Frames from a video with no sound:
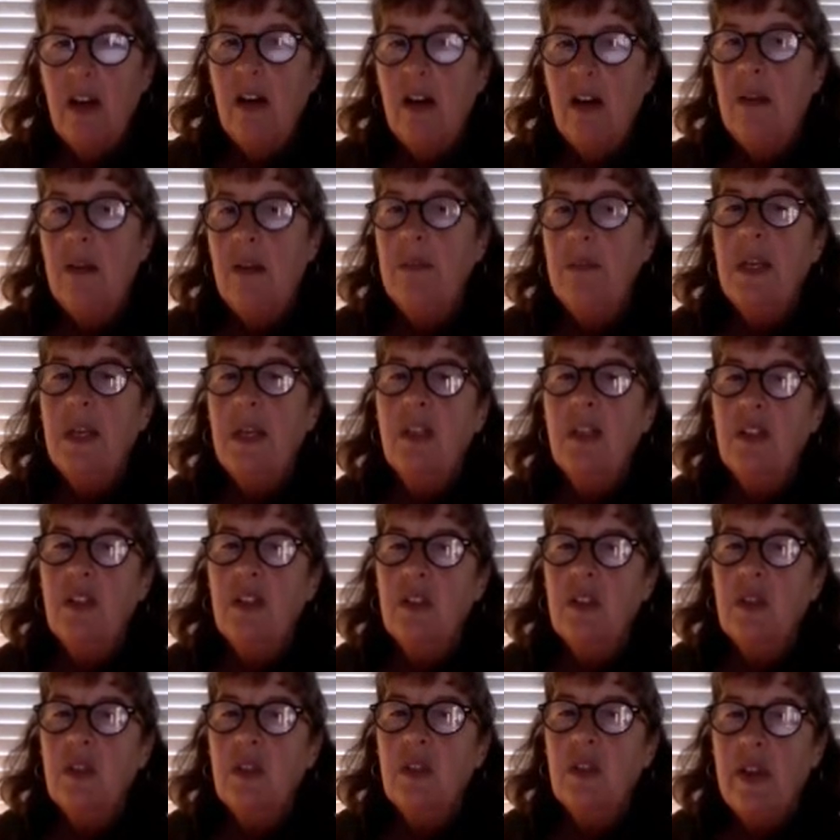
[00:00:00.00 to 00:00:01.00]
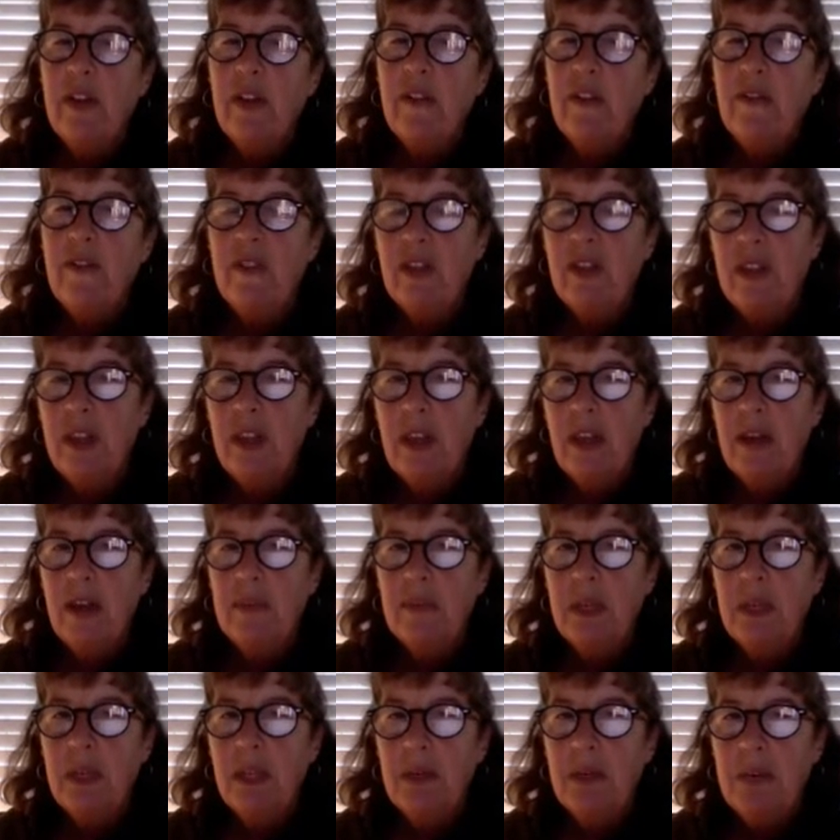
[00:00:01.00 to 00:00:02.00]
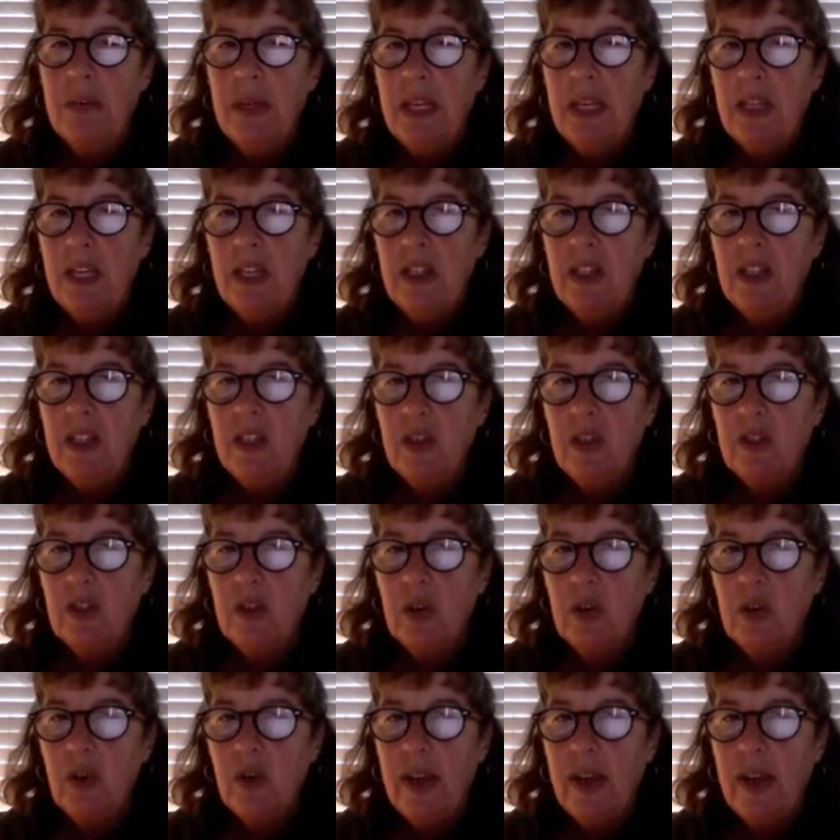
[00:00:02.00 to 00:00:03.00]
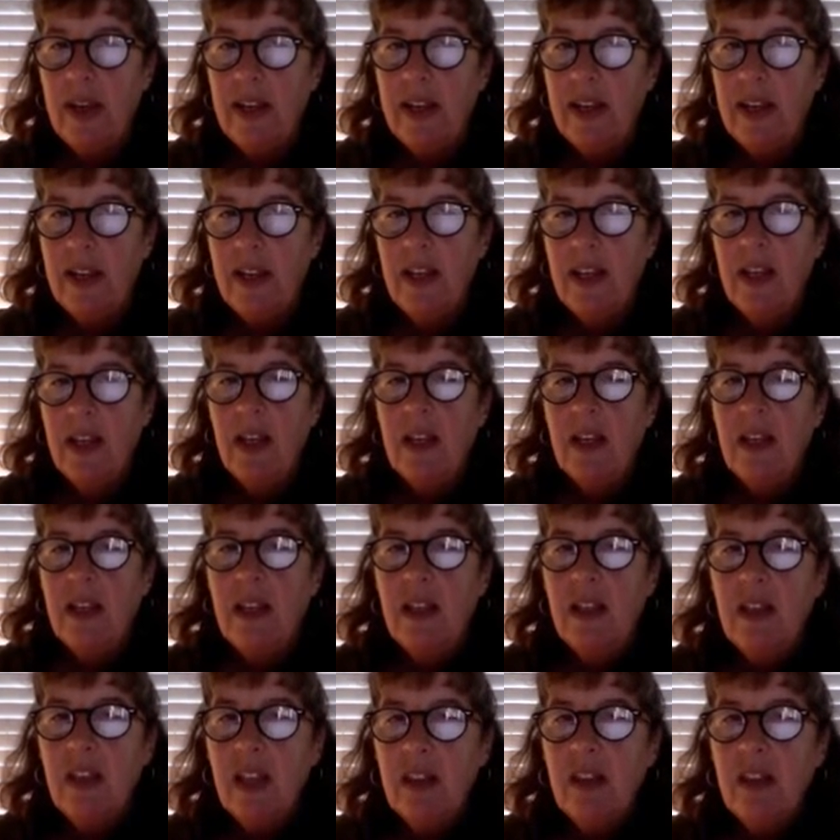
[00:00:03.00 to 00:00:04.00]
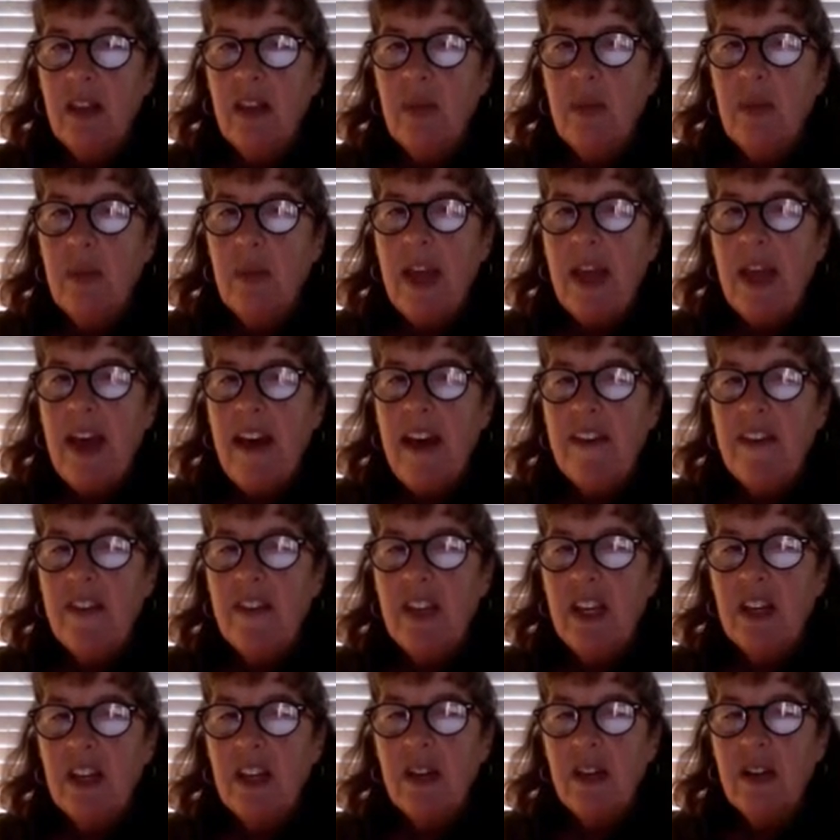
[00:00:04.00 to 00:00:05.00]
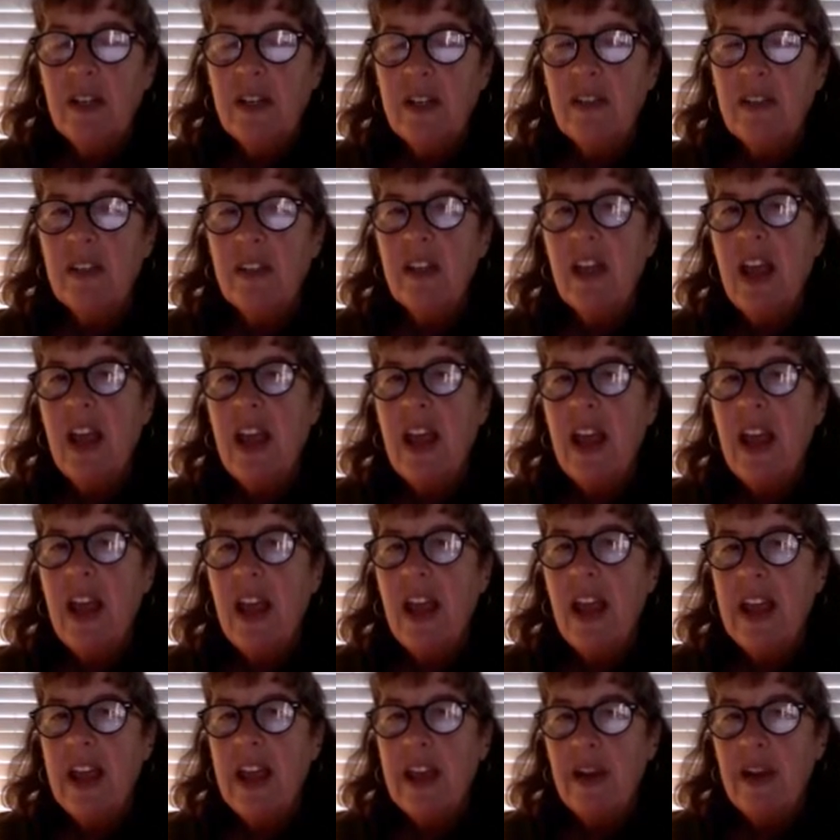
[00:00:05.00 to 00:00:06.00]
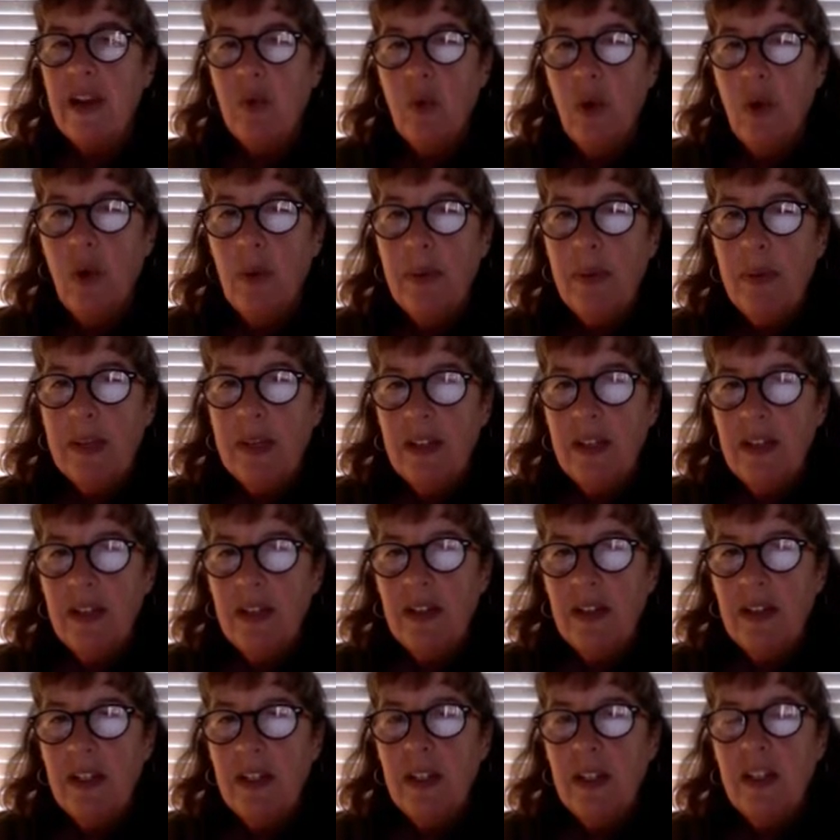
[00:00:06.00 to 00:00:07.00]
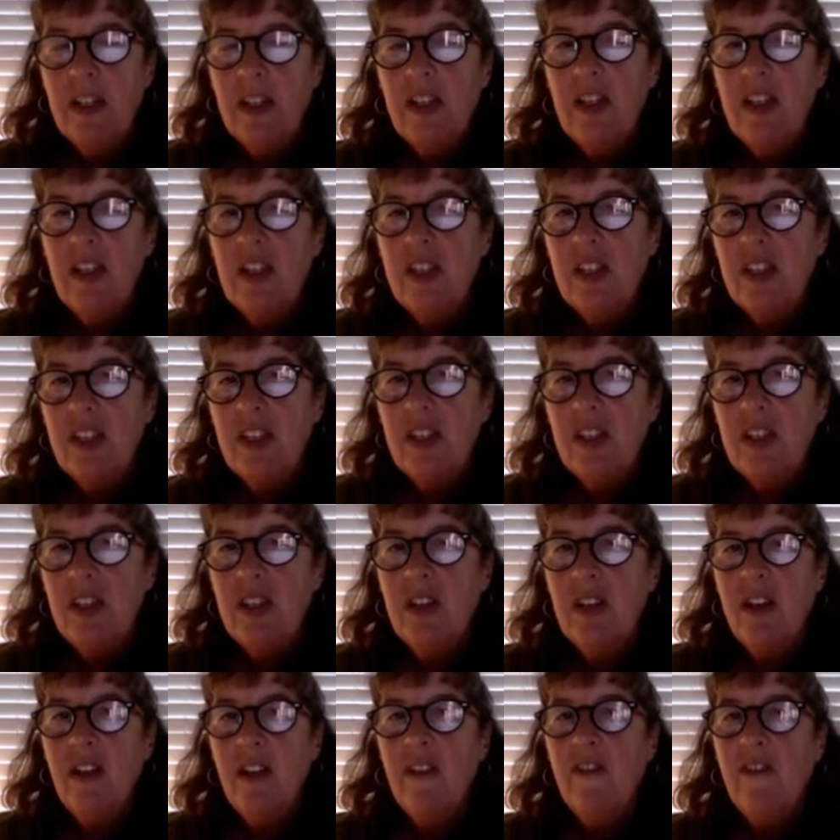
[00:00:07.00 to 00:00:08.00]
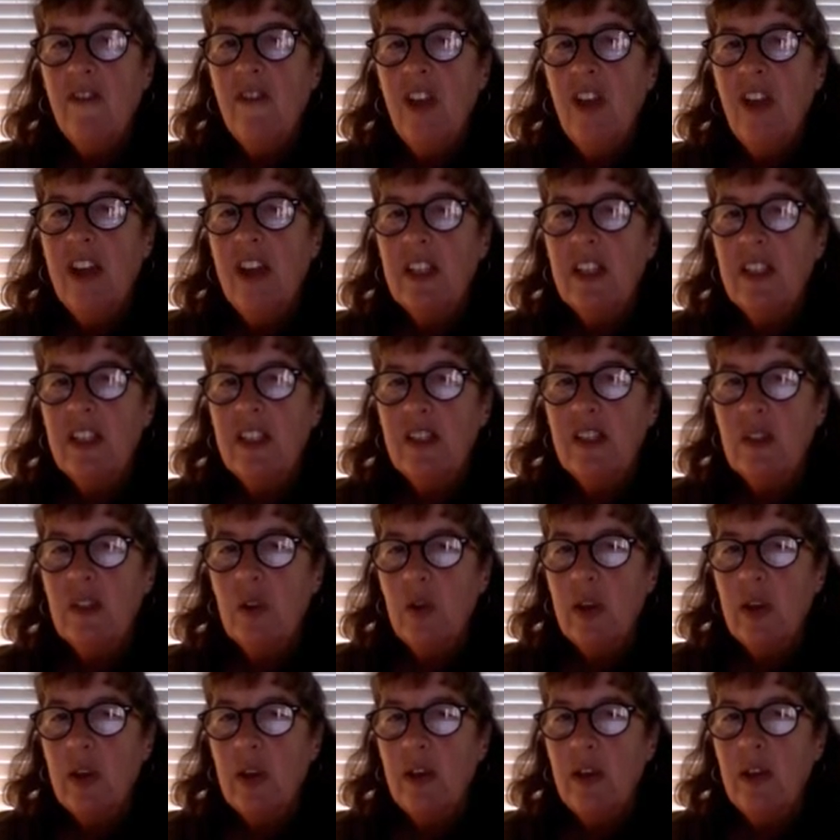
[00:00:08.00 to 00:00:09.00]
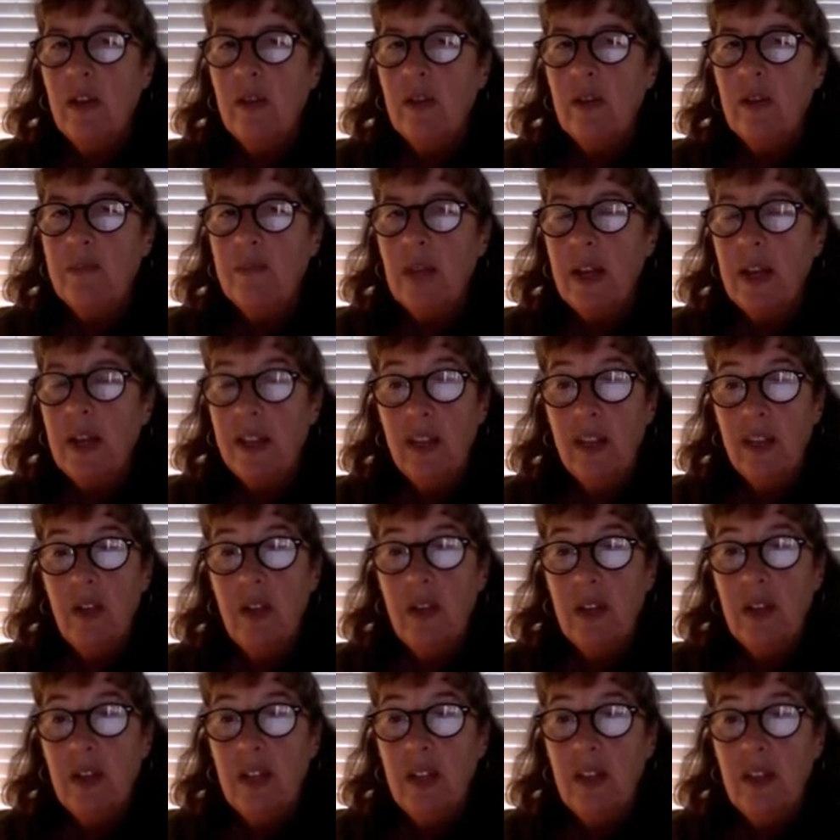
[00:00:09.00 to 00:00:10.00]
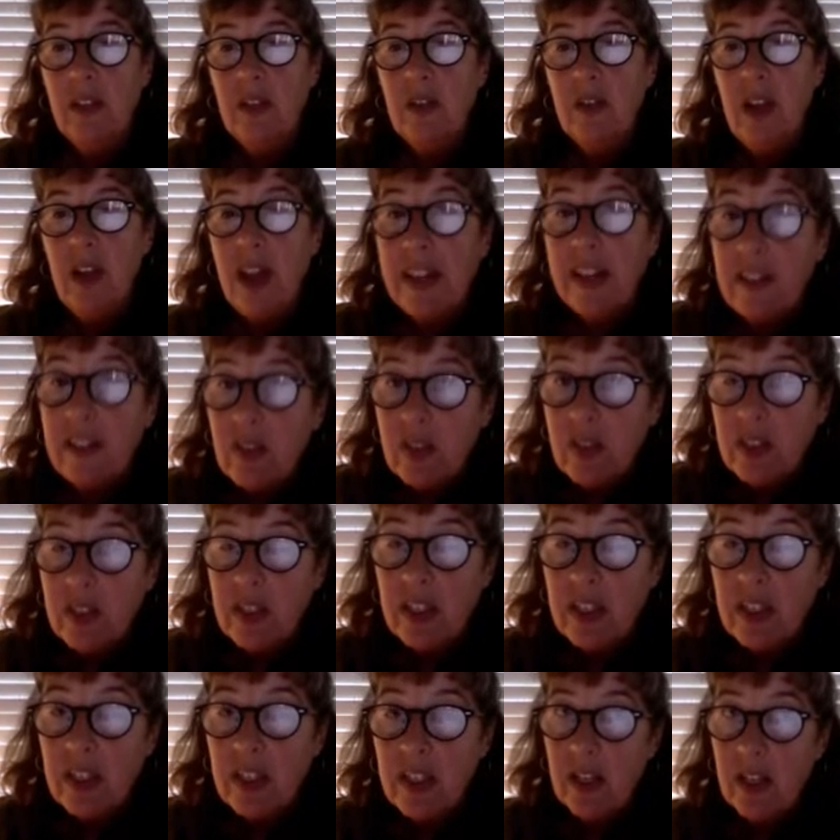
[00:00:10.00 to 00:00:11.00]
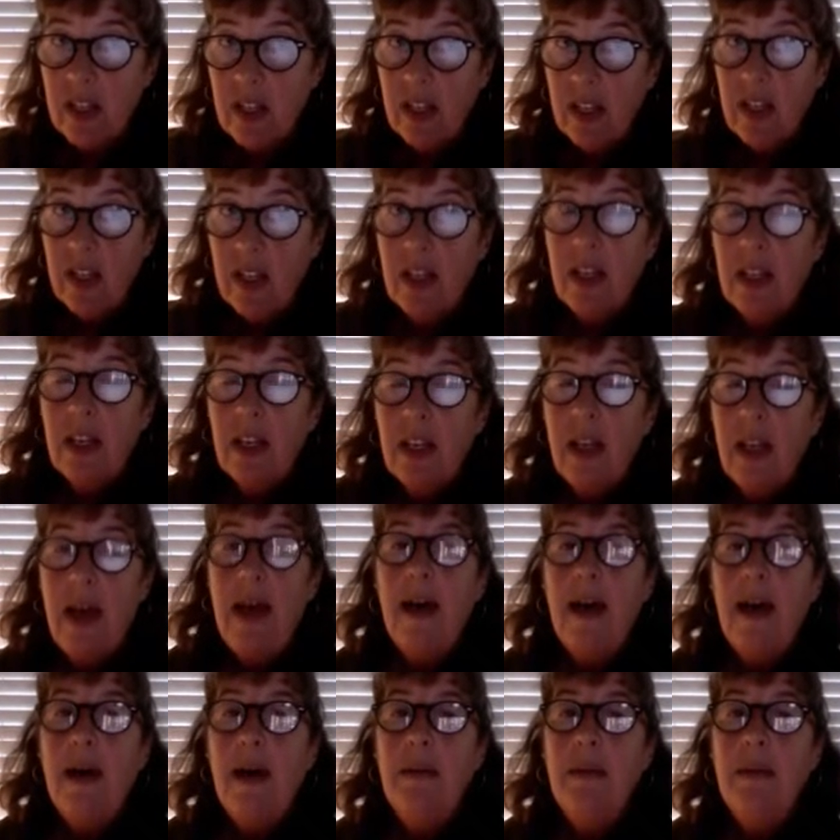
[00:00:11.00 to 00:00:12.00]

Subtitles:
in this soil for the MTBE to degrade. The other thing we have here is an anaerobic condition, a flooded soil, like you did in your nitrogen lab,